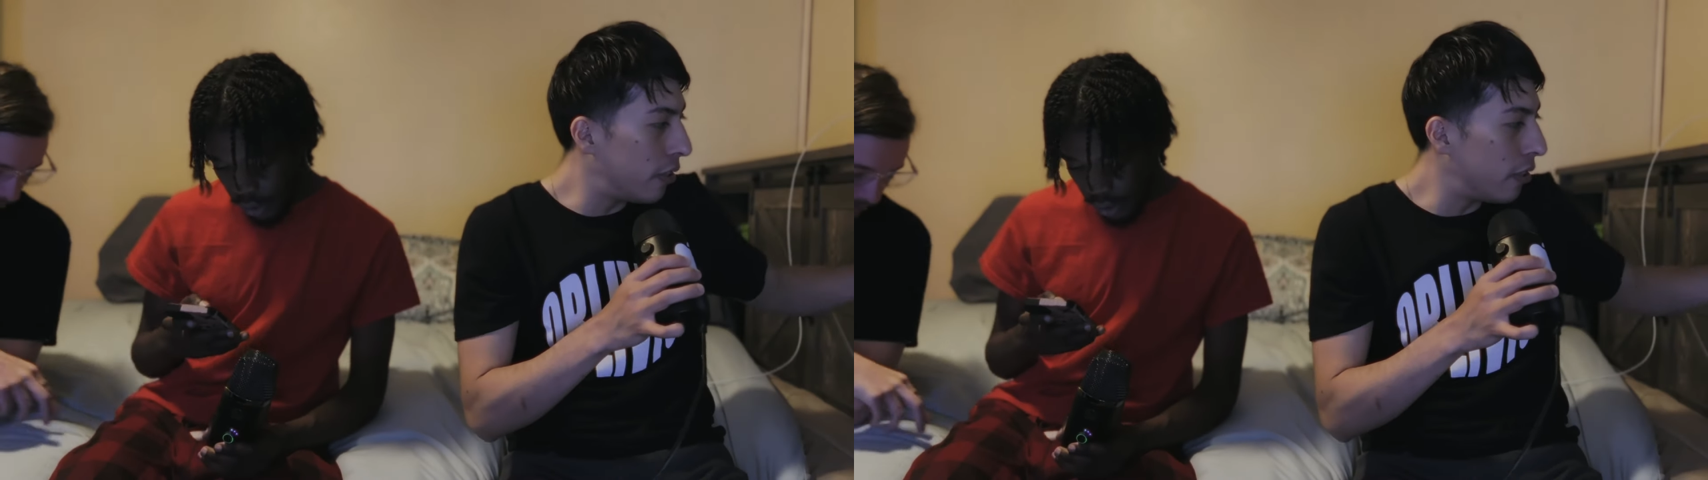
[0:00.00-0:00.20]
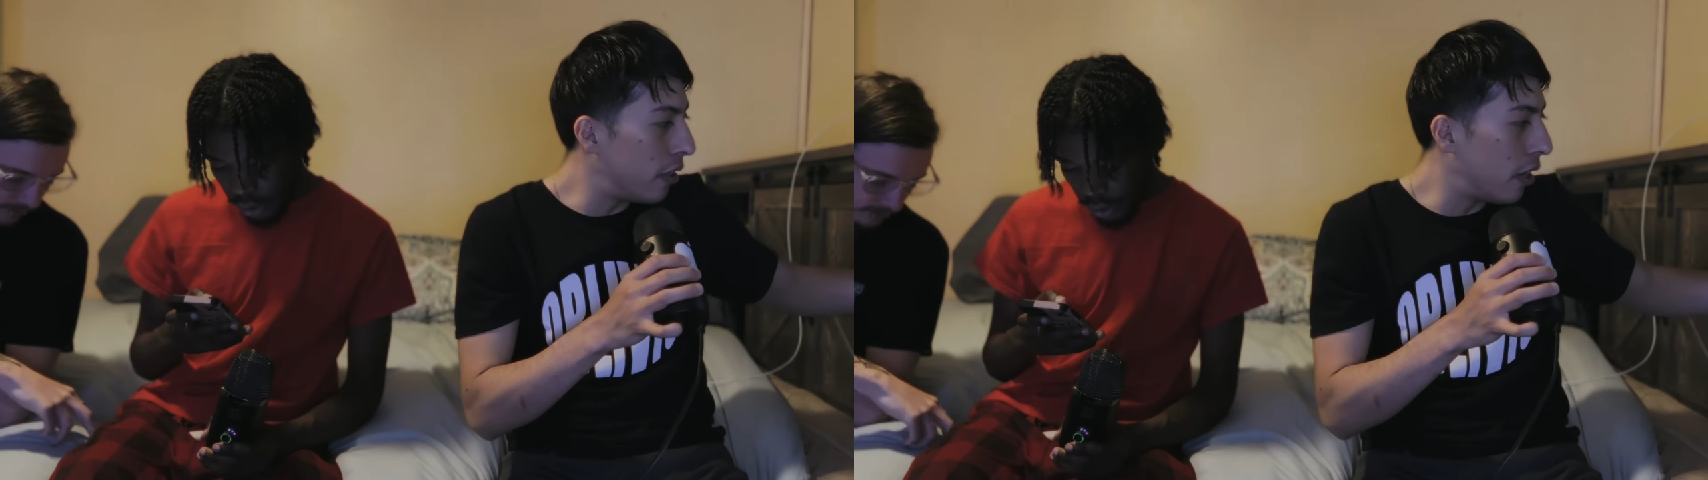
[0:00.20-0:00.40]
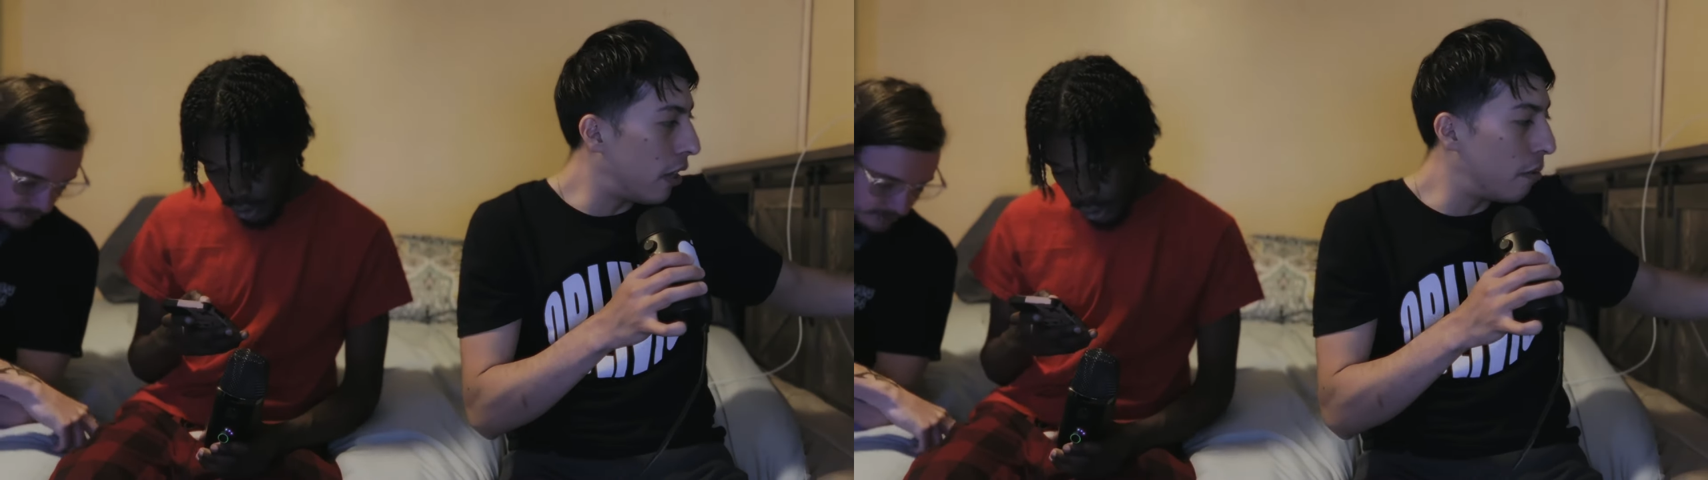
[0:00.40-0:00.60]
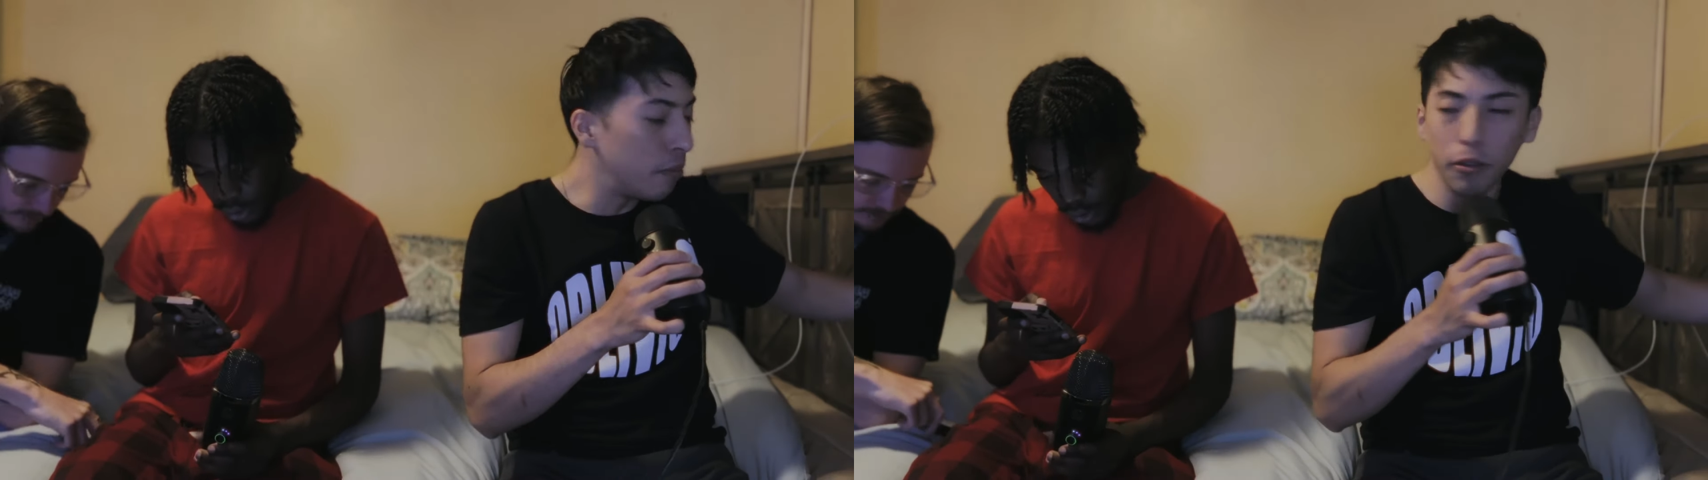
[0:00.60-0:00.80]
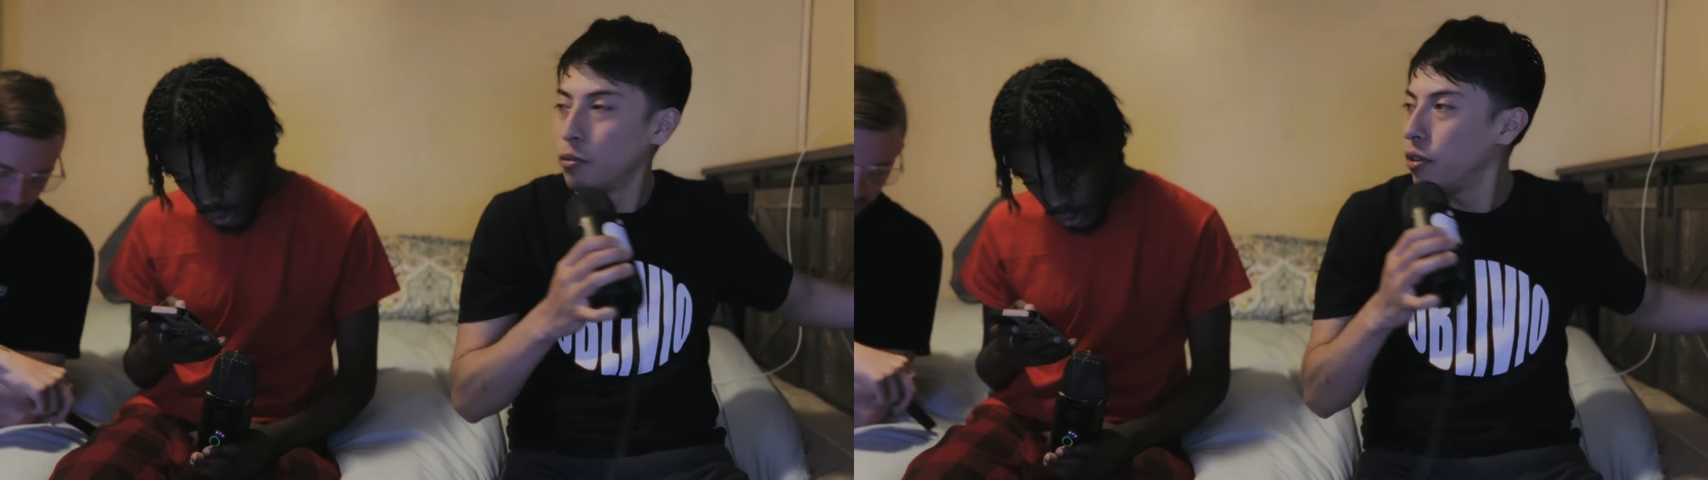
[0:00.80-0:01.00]
Nah,
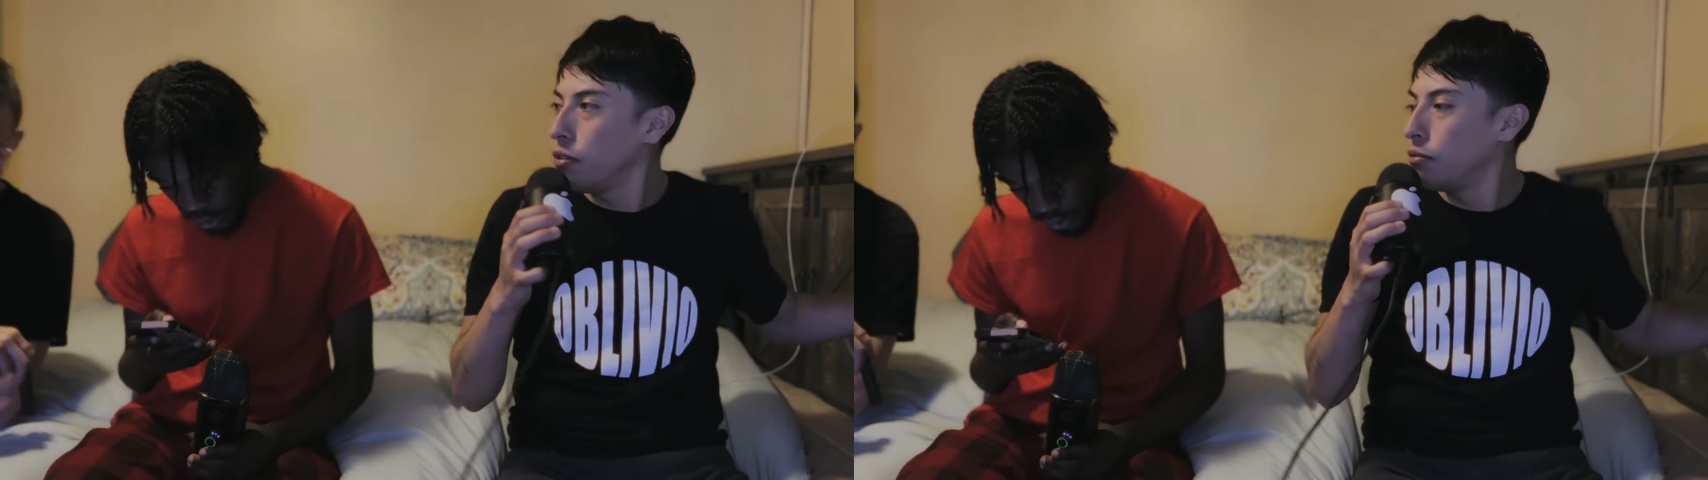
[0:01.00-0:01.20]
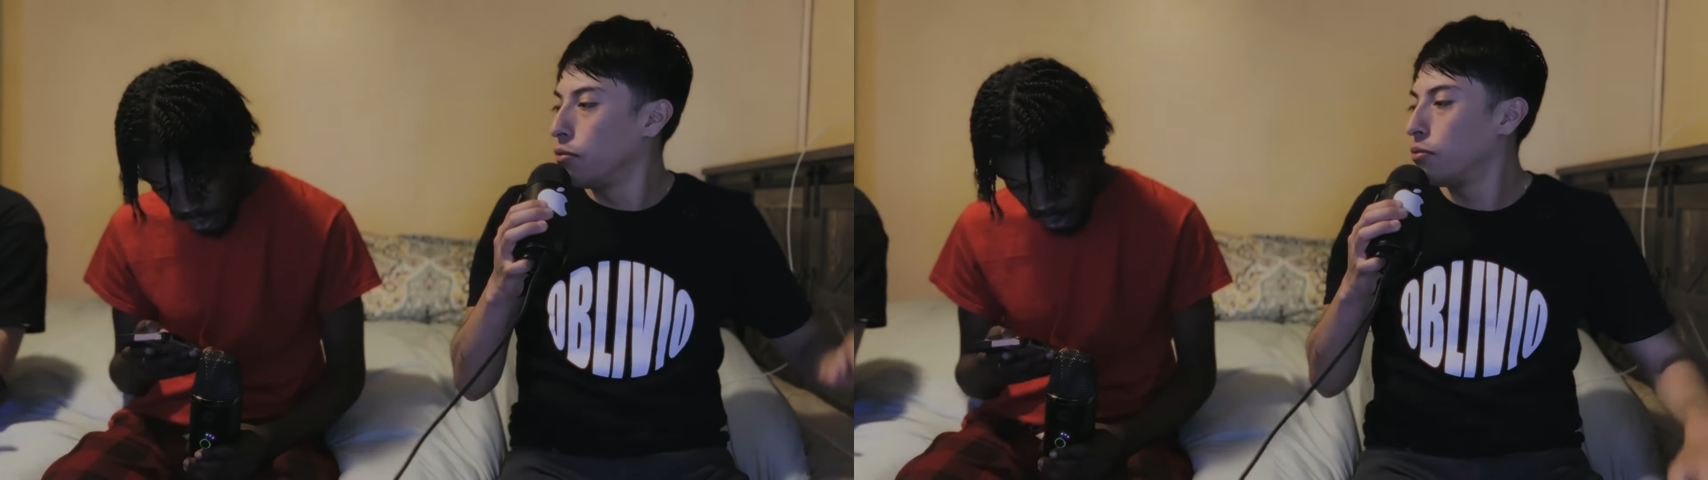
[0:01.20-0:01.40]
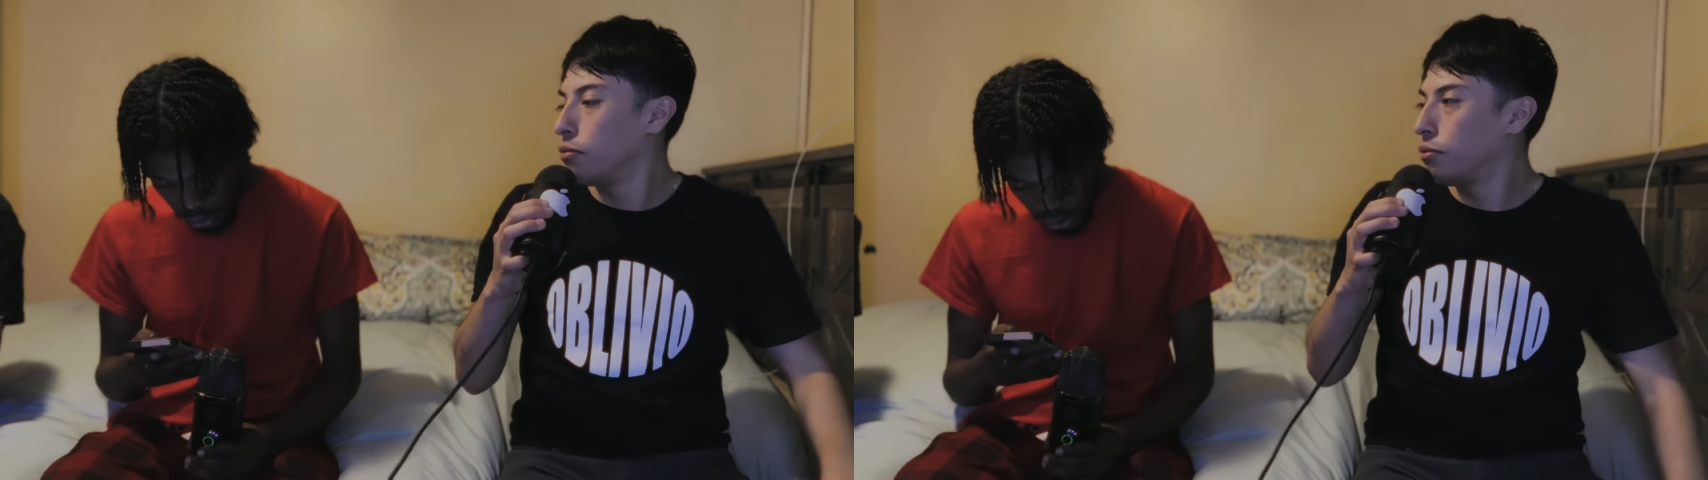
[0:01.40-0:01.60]
bro, what do you...